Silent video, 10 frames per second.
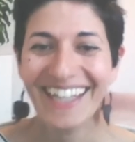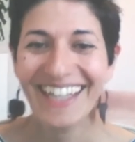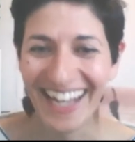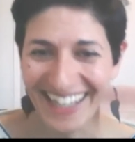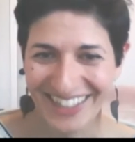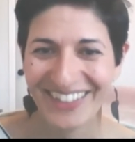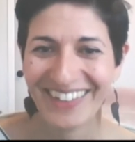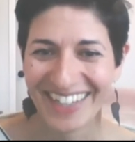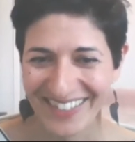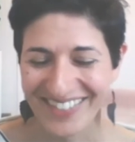that's
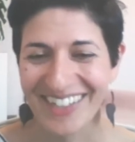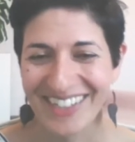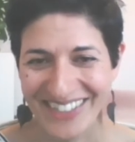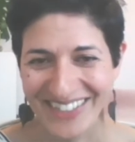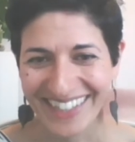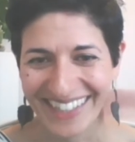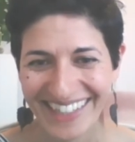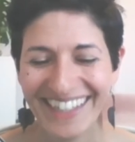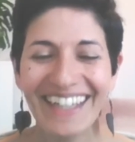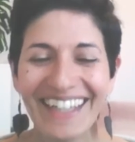what I'm not
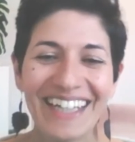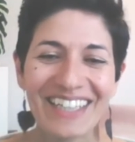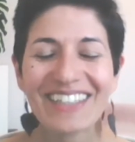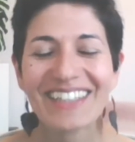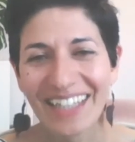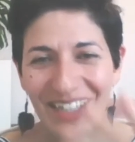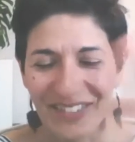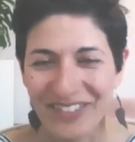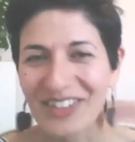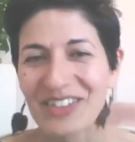doing. So then
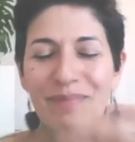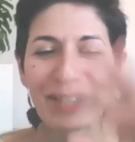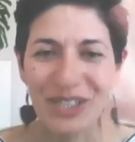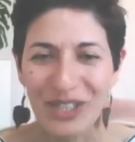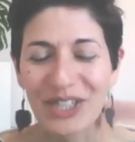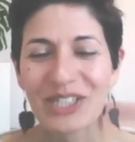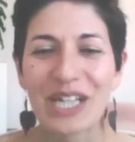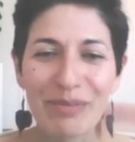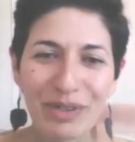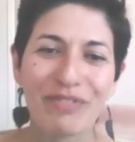I spent a lot of
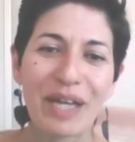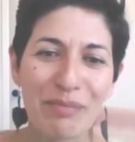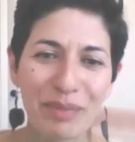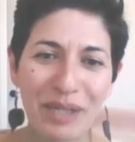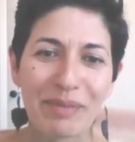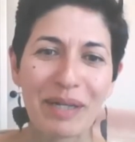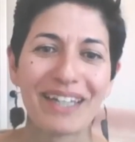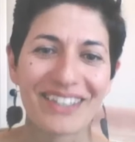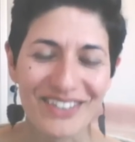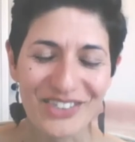time revamping my
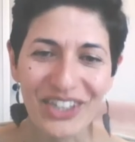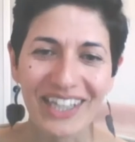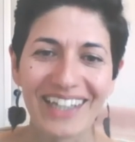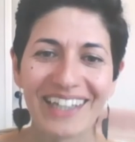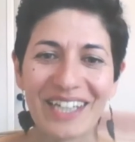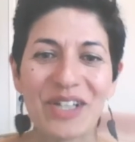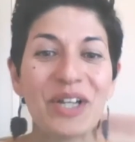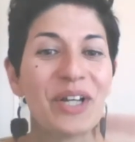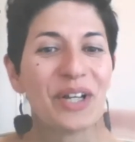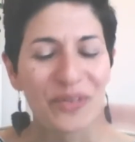messaging, and I
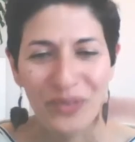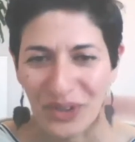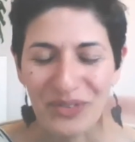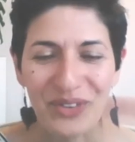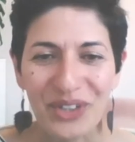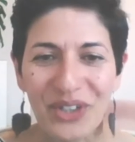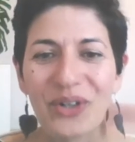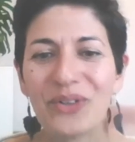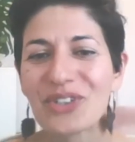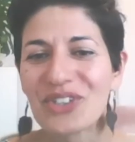worked with a
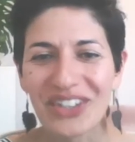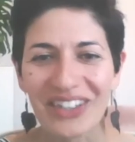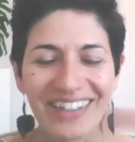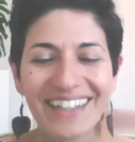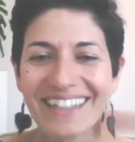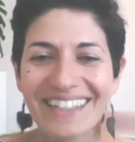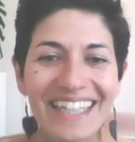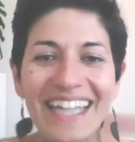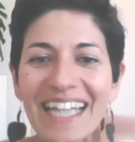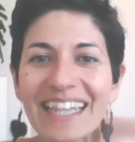coach to
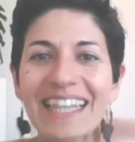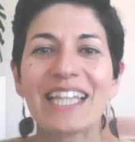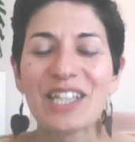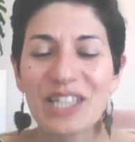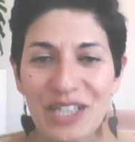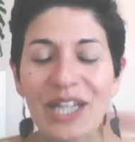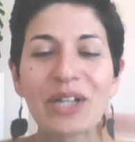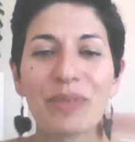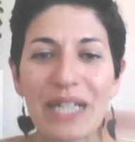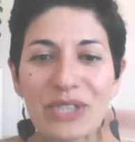get
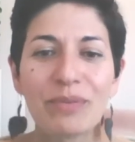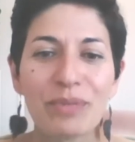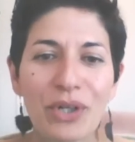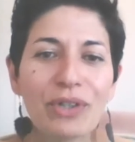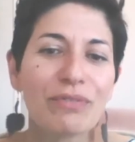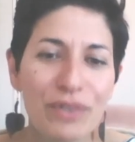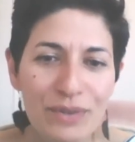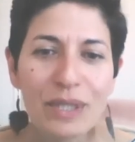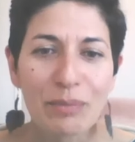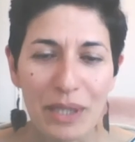it right, so I'm not
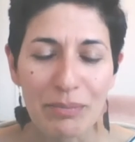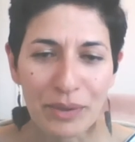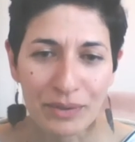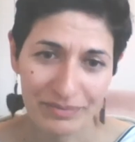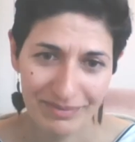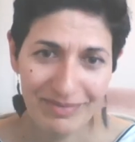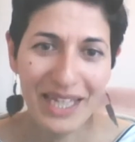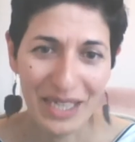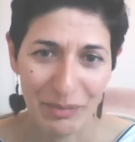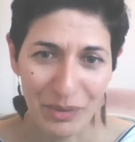confusing people
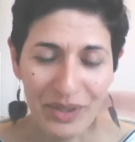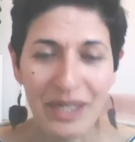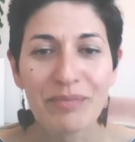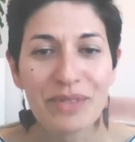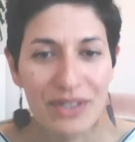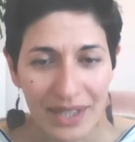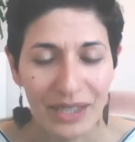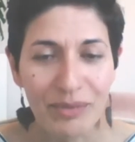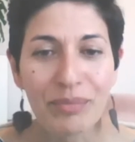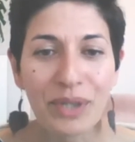anymore, and I'm just
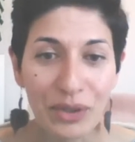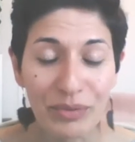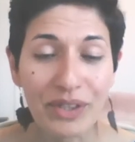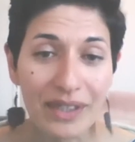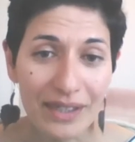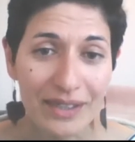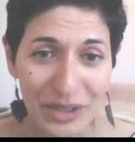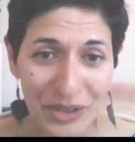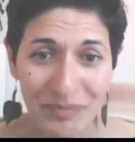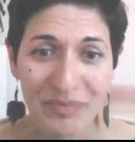being really
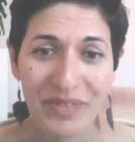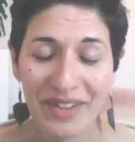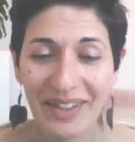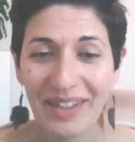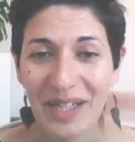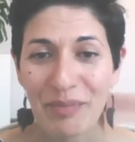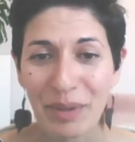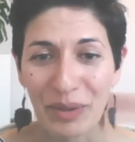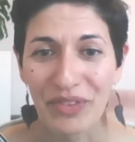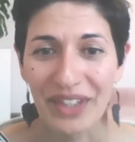clear
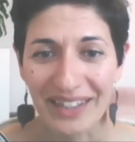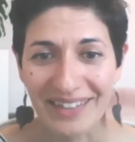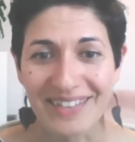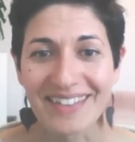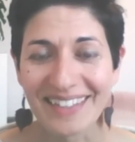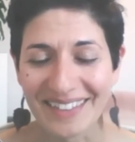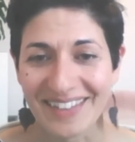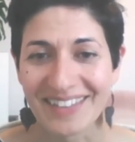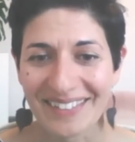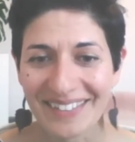about things.
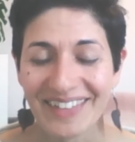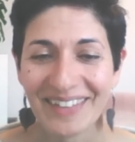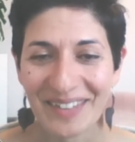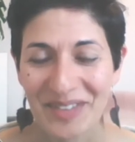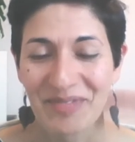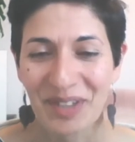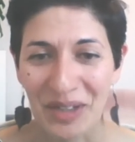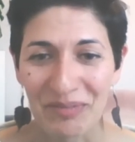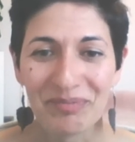And yeah.